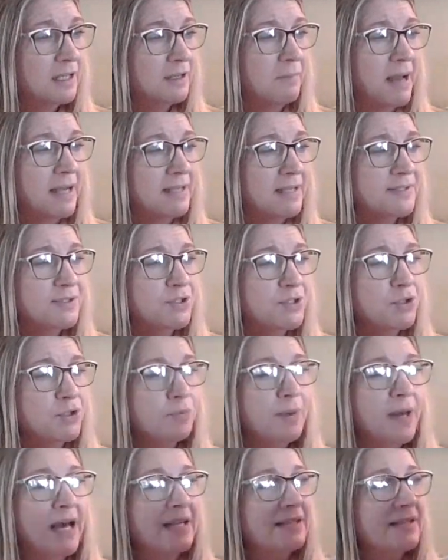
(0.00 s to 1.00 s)
My stoop
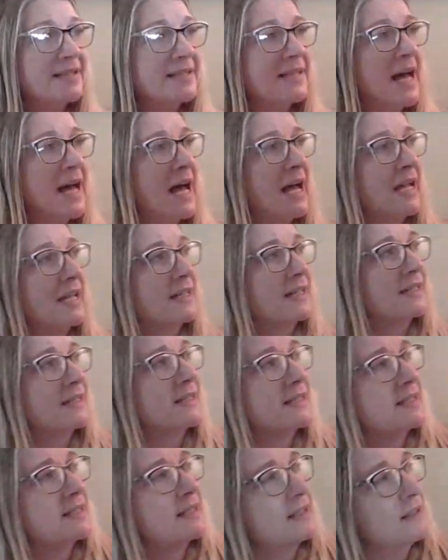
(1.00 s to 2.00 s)
has
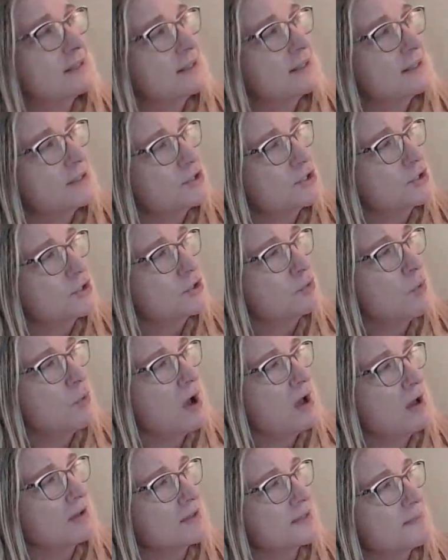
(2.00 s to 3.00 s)
sides, 2
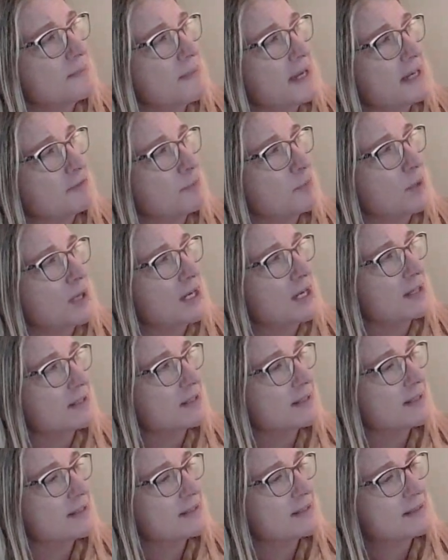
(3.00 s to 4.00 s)
walls made of
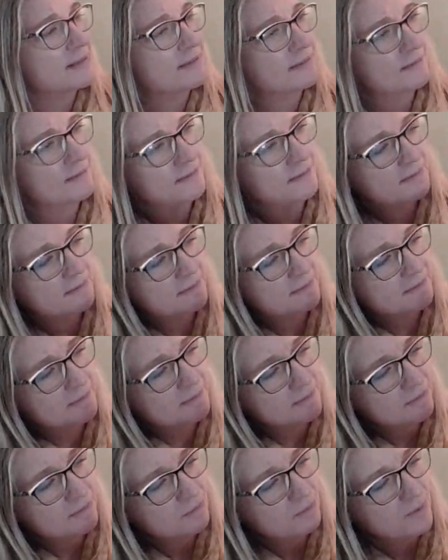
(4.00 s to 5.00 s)
bricks.
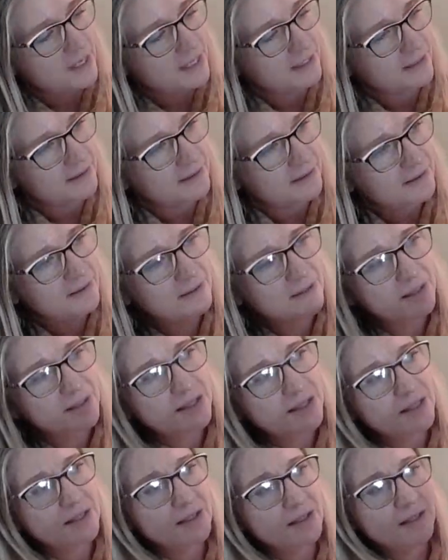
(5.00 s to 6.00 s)
1,
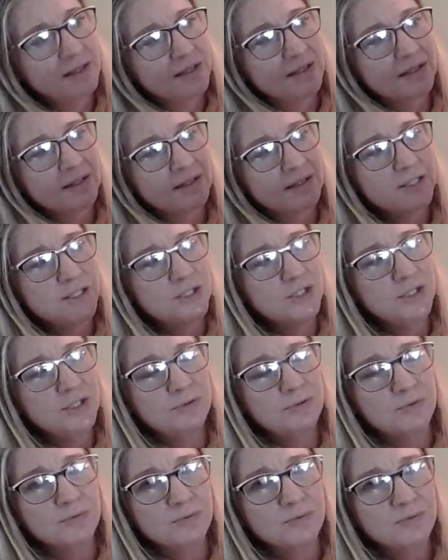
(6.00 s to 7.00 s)

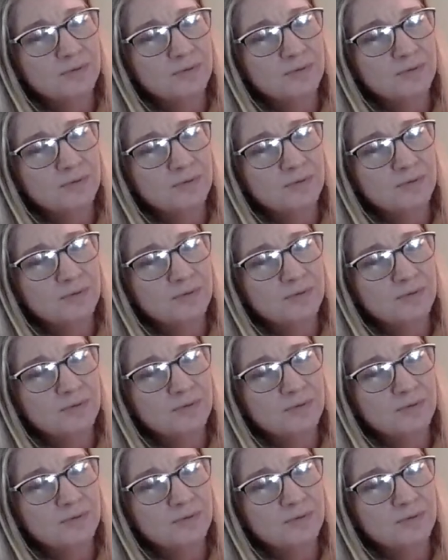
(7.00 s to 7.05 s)
2.